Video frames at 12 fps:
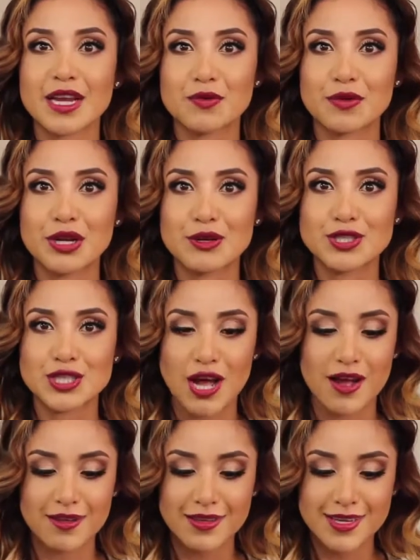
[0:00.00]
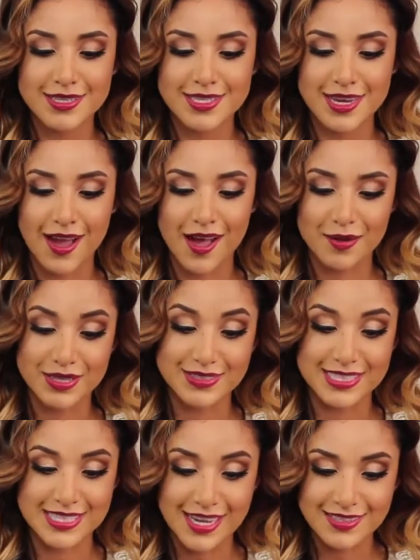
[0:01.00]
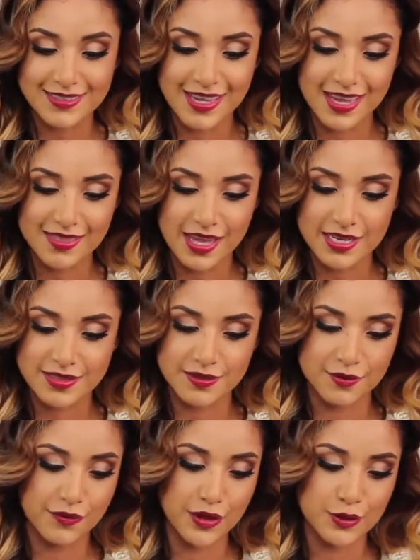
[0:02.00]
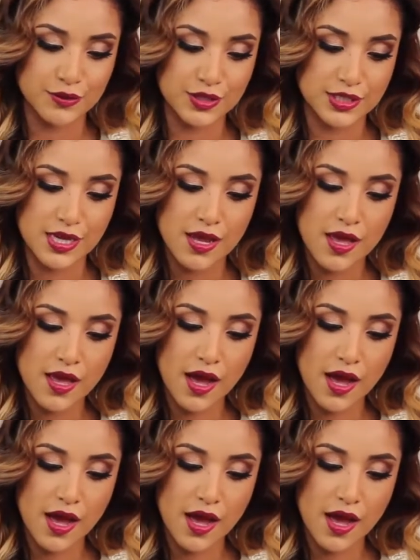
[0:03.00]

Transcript: like real chocolate because it does say that it's infused